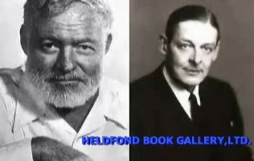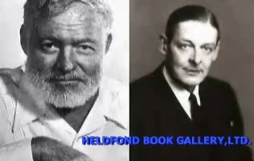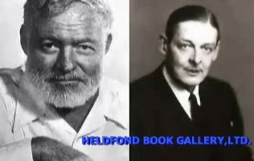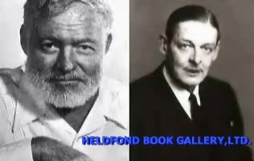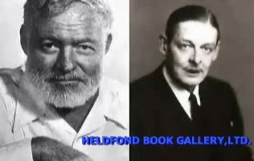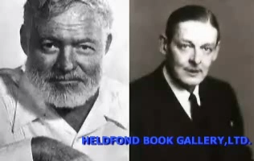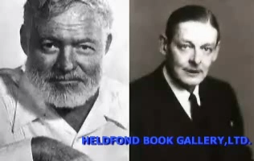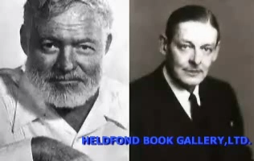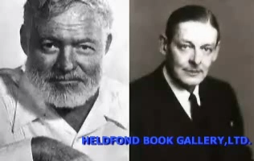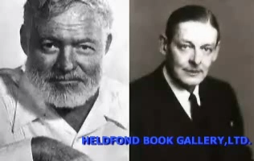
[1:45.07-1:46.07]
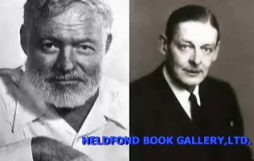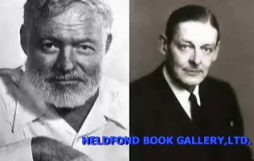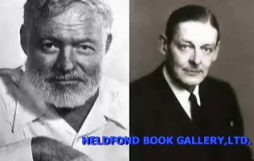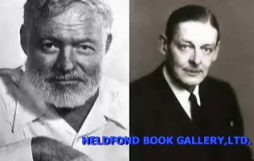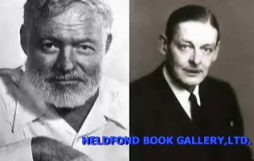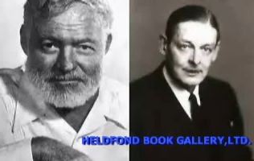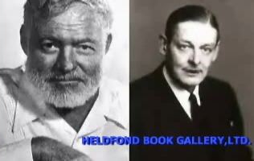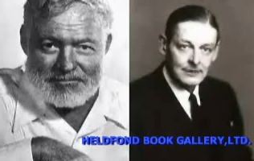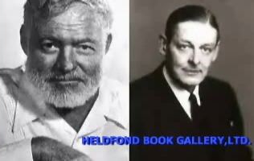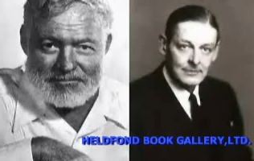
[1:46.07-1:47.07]
Speaker 1: had a very handsome
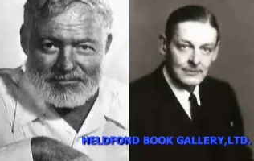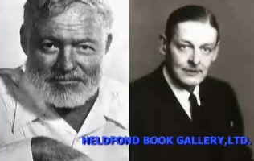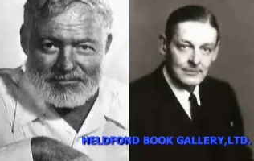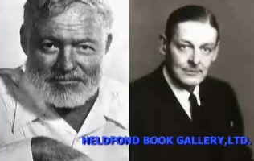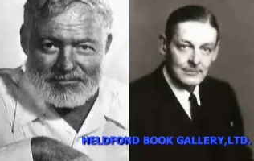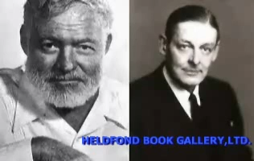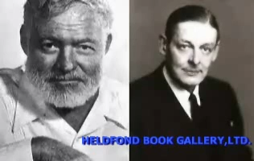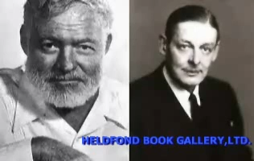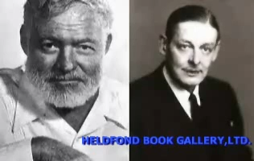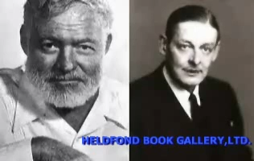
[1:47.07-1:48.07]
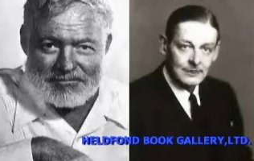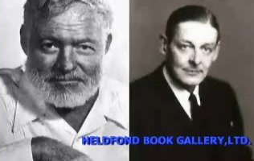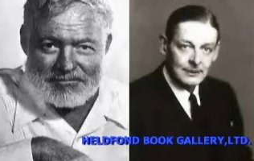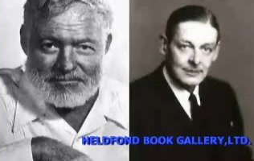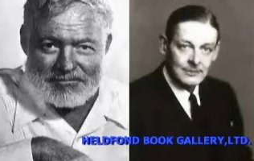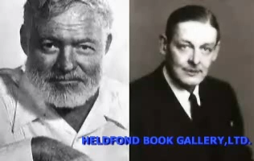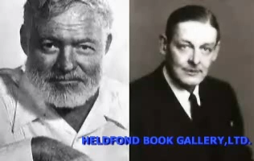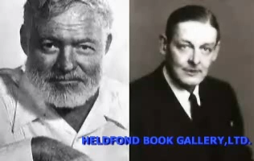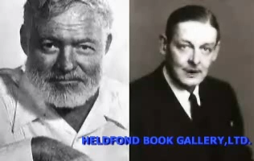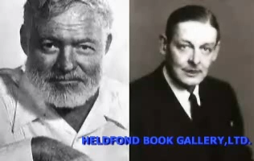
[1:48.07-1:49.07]
first printing of, at a very
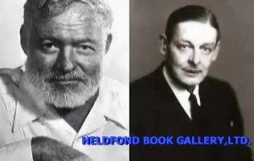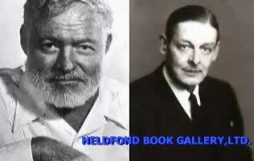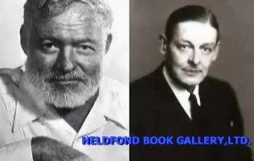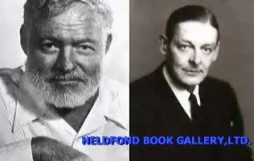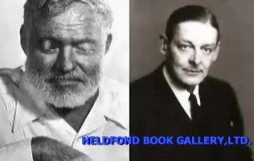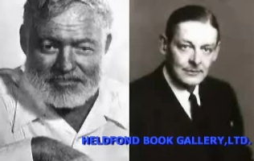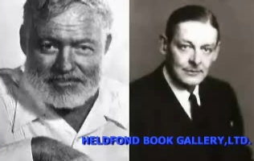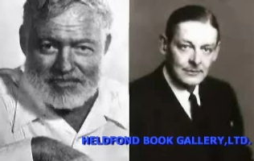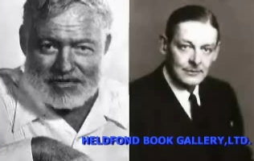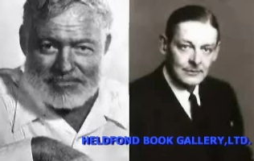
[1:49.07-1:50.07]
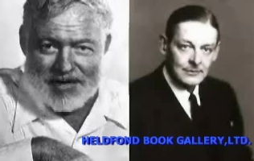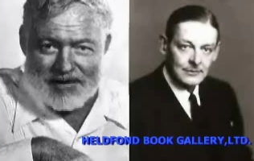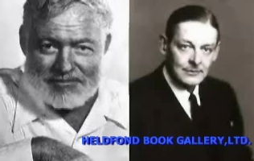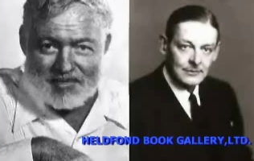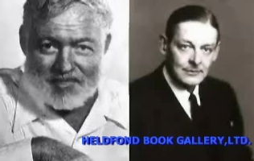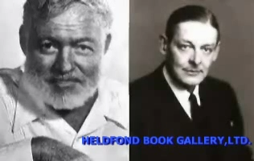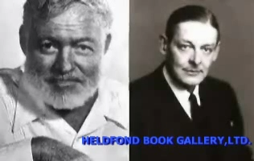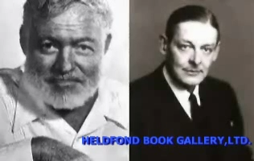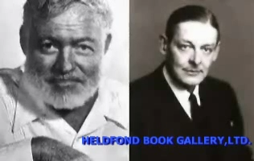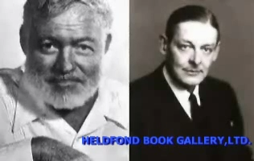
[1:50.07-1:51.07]
reasonable price.
Speaker 2: I didn't
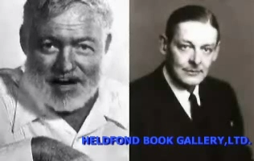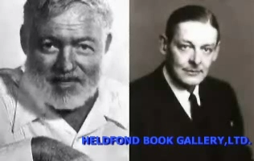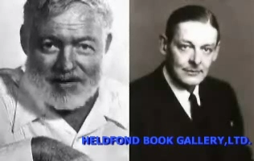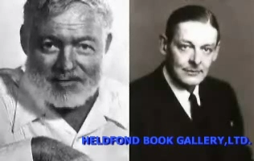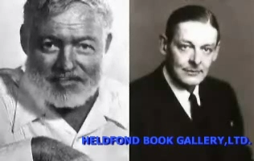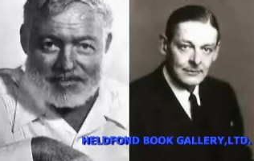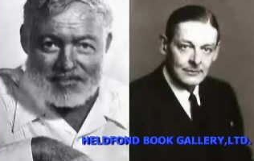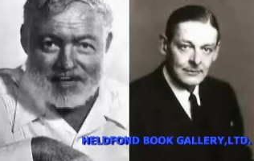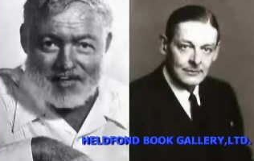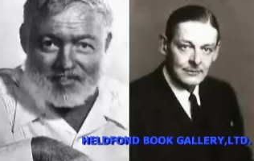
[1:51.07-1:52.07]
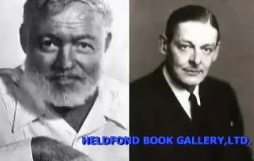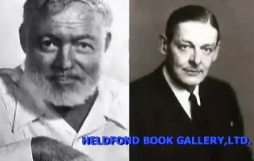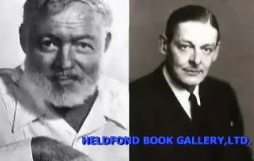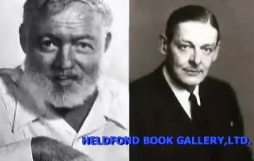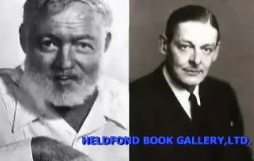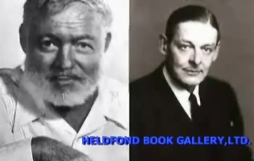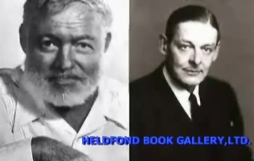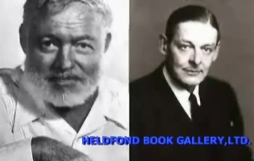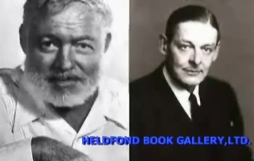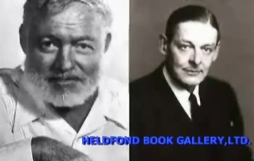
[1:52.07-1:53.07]
notice. I go to Heldfond's for the
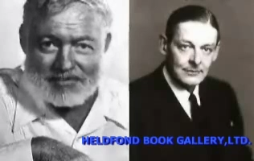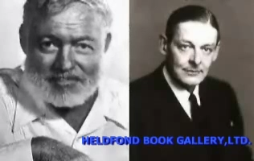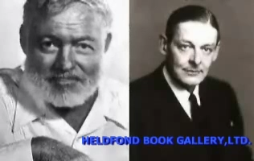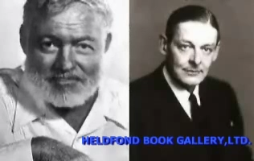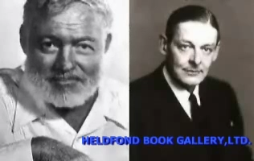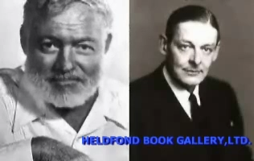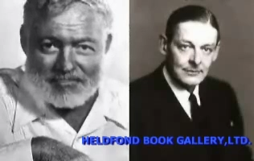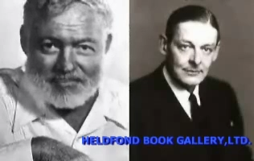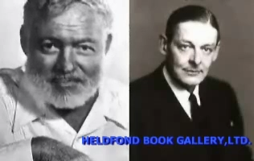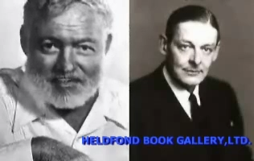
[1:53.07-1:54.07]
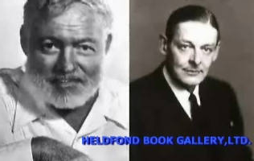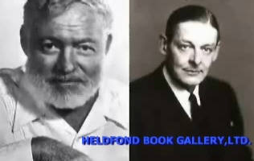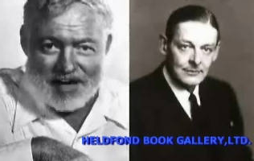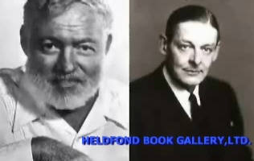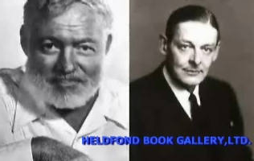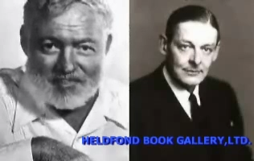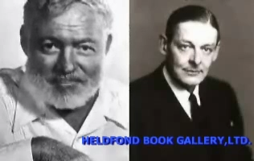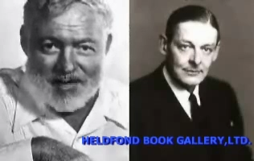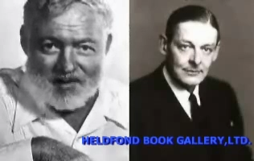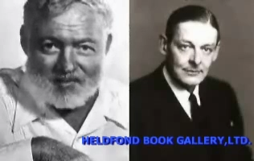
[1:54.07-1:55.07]
sets of leather. Nothing like the
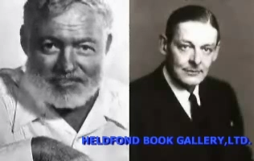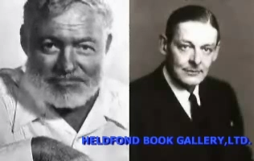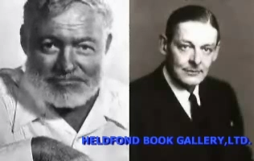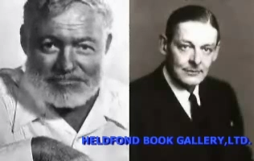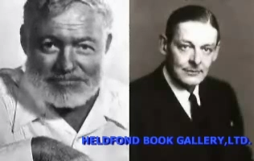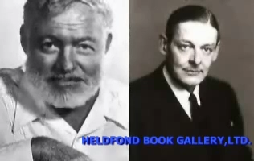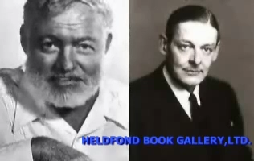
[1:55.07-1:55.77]
smell and feel